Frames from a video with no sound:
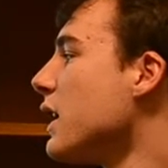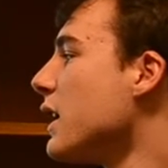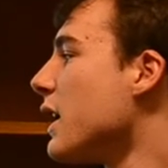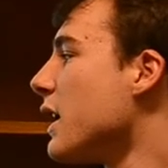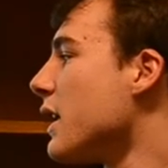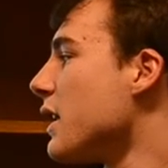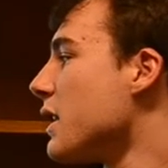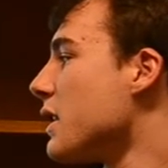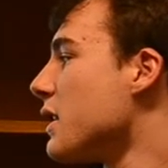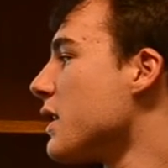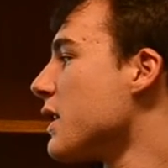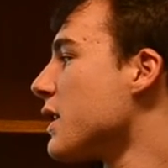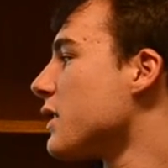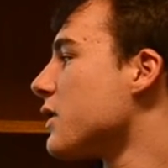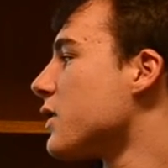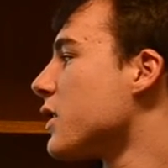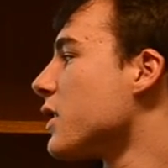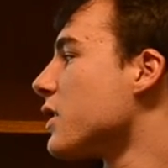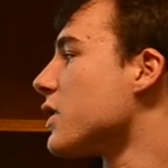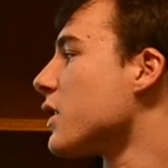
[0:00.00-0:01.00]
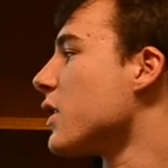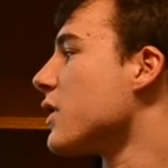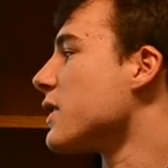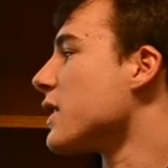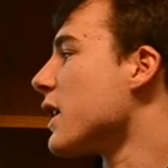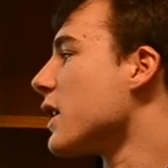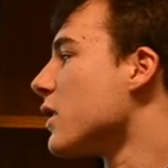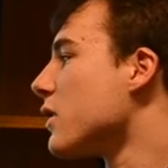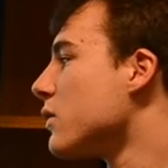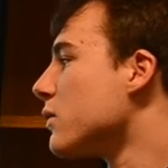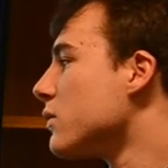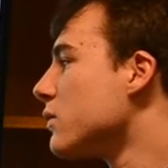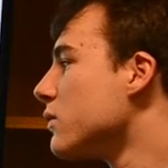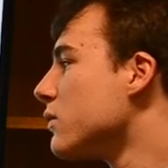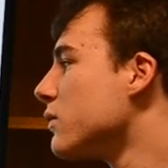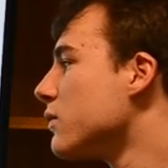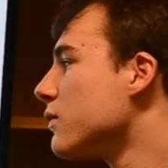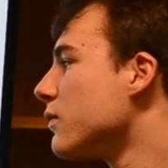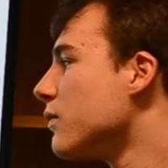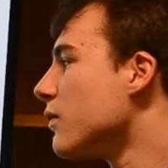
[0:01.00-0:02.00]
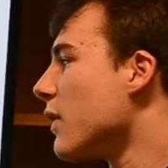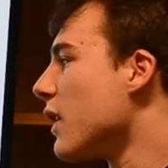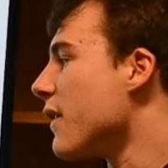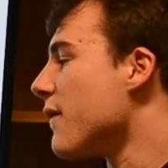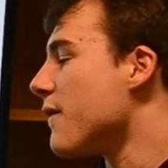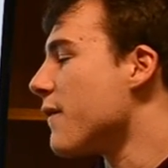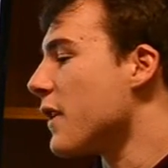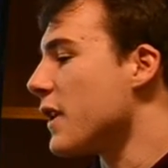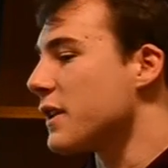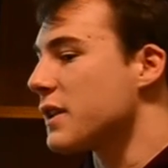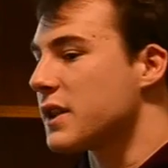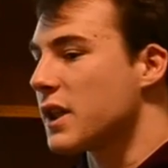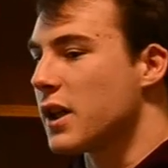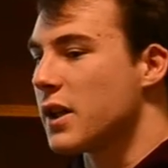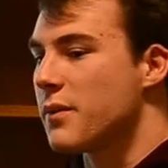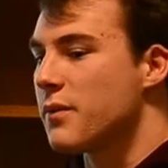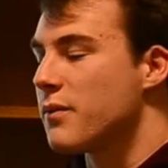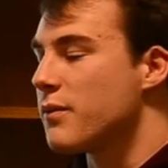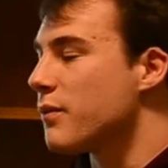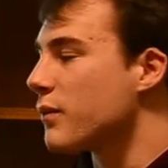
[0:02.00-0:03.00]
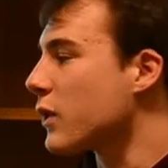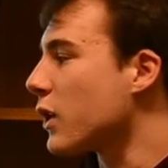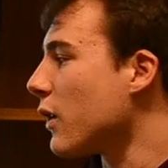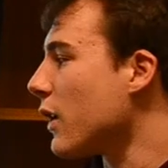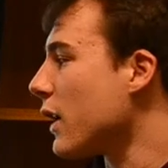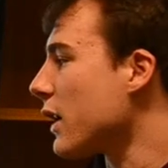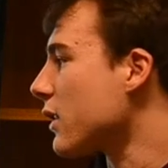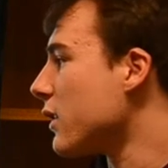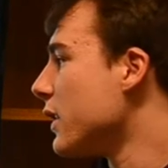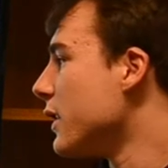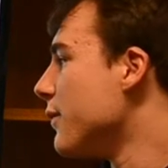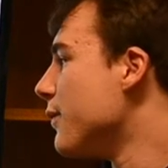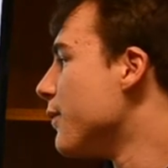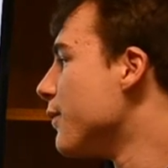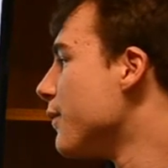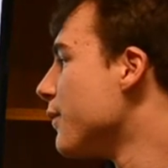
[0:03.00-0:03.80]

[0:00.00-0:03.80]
And this just shows how it fits up correctly.